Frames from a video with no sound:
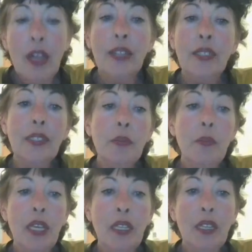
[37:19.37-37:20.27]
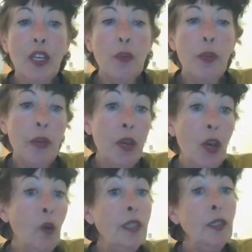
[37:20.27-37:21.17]
It doesn't mean that your baby
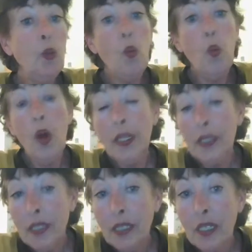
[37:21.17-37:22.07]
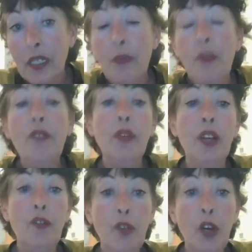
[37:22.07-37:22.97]
always wants us to lift up
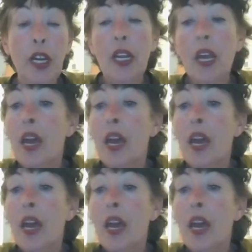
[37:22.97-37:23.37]
their foot,